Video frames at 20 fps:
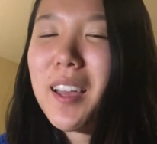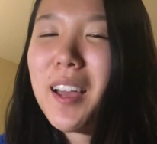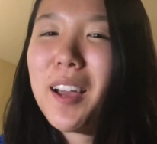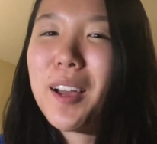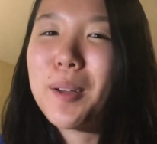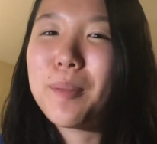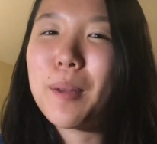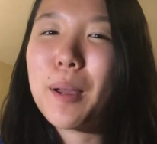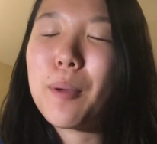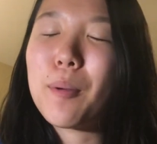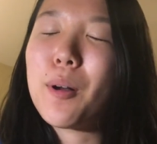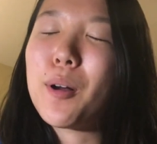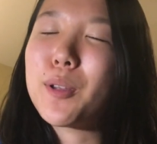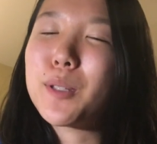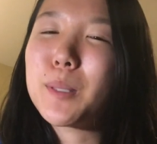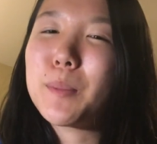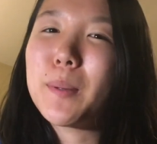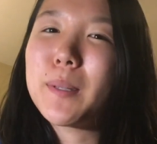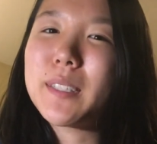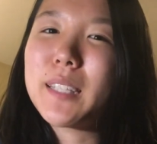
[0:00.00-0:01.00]
I will
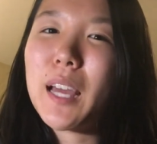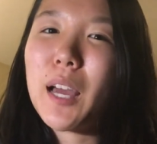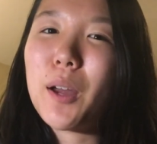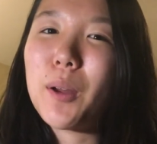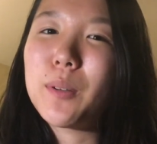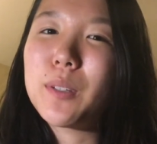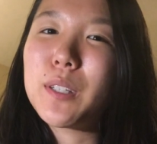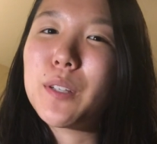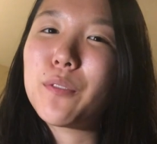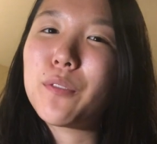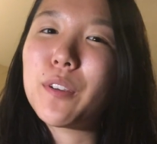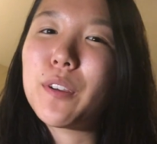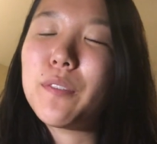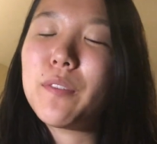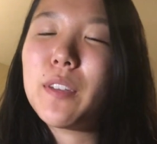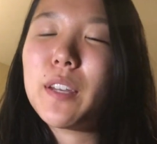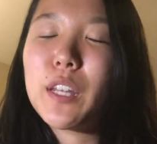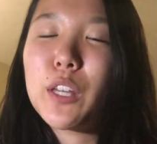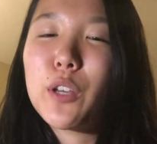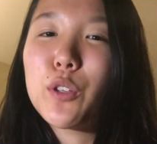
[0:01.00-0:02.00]
also put down different
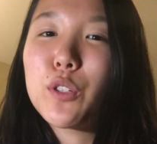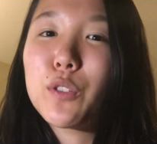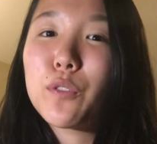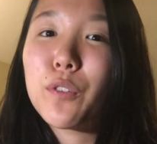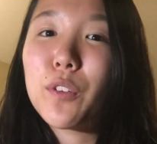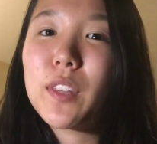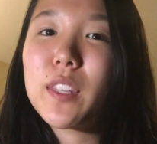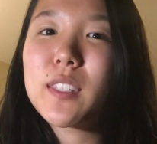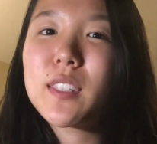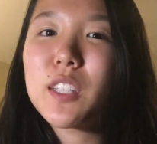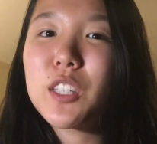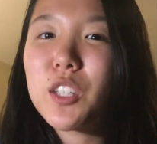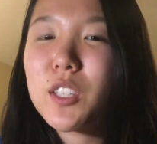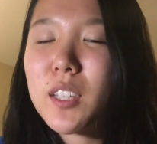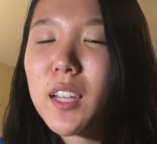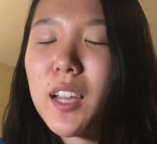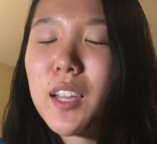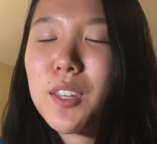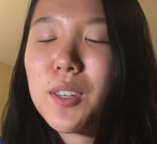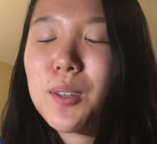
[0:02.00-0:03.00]
videos for the stitches
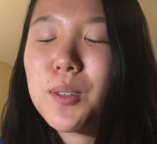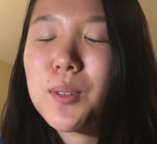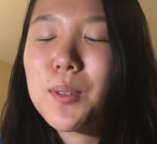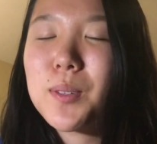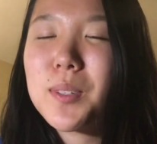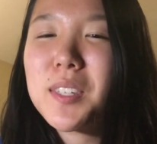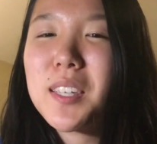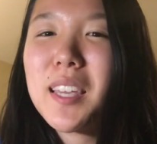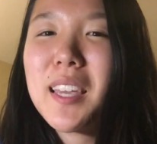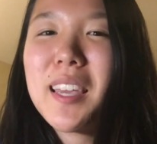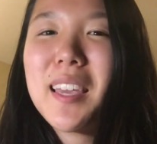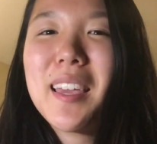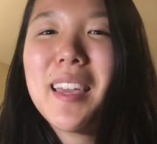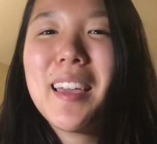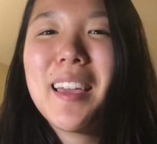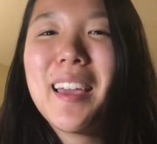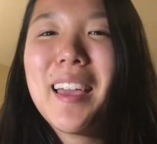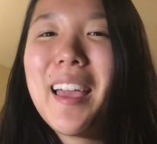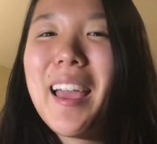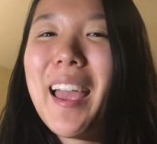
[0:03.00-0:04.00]
I used,
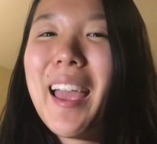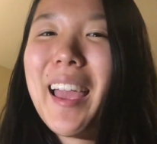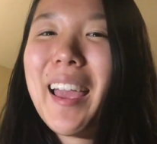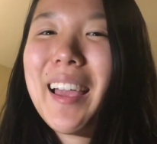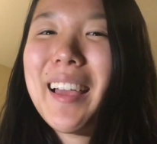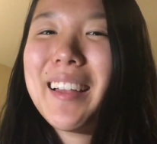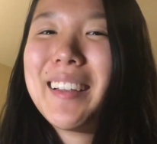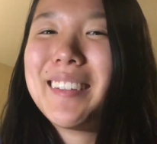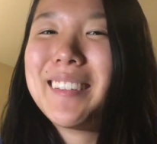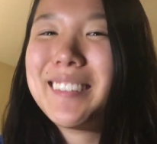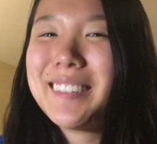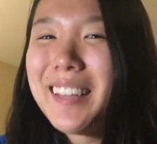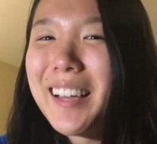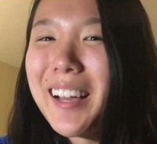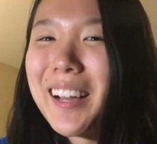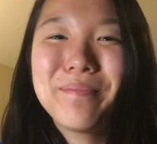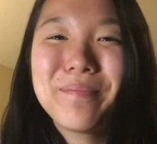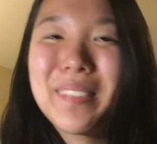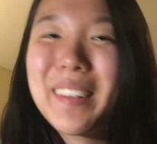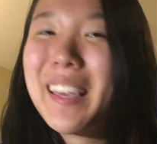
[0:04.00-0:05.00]
and
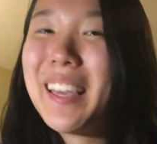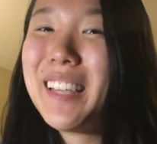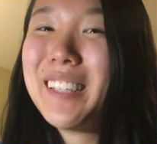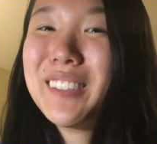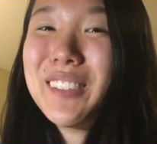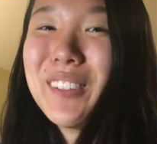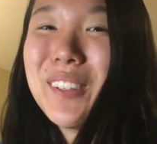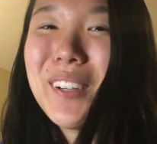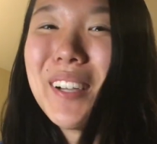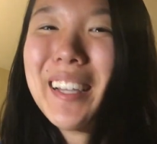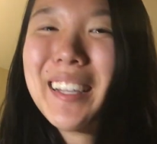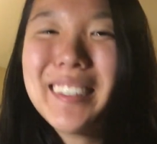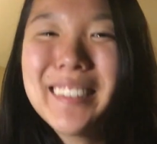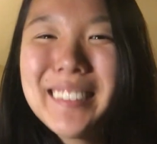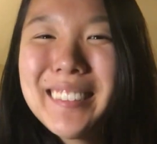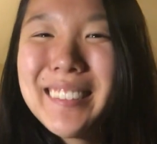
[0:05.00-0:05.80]
yeah, enjoy.